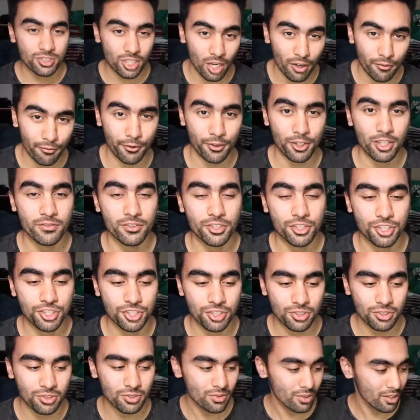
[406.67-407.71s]
comfort of the
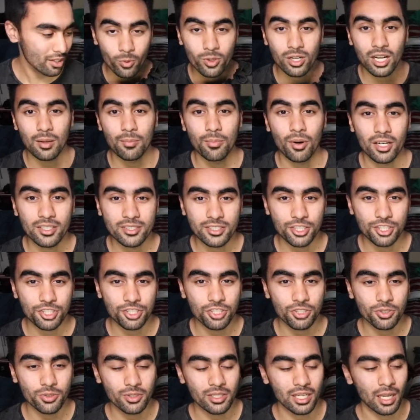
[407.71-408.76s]
shoe, when I bought this
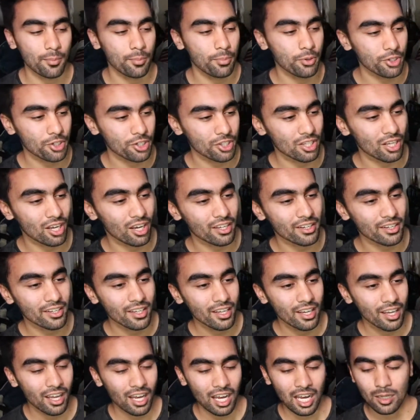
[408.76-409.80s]
shoe and I put it on,
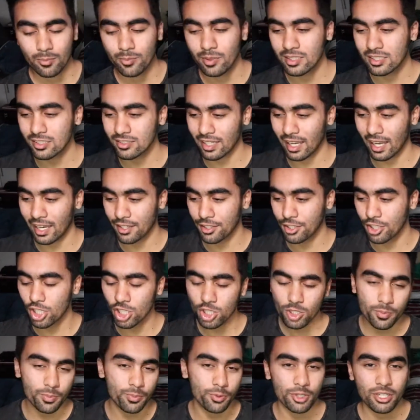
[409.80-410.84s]
I basically had
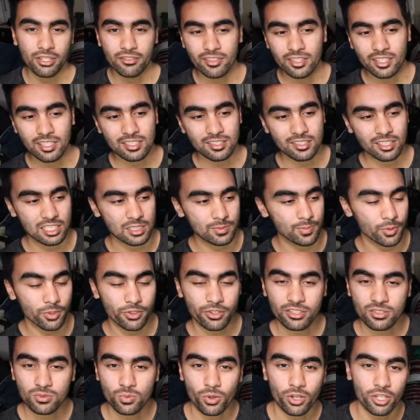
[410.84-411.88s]
no previous
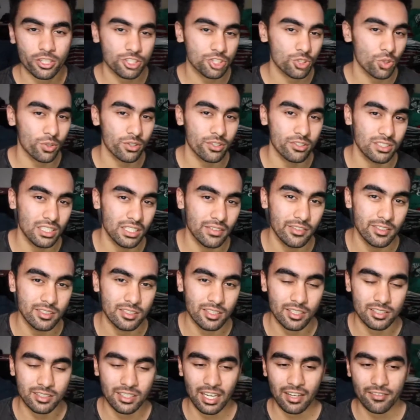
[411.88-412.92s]
experience wearing Jordan 11s
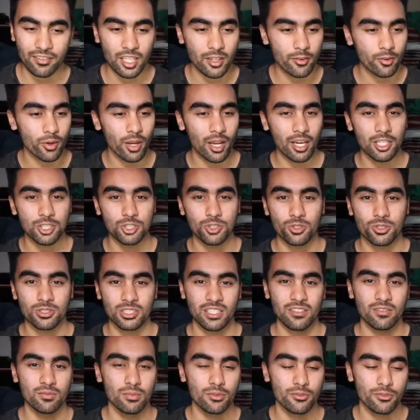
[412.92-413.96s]
because I've never had Jordan
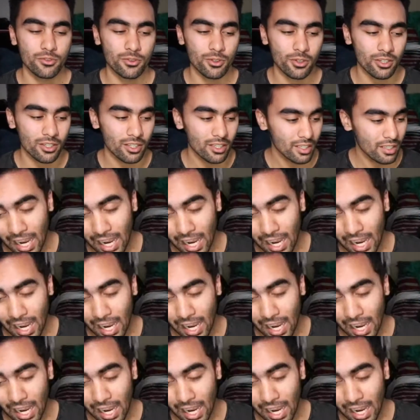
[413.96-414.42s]
11 before.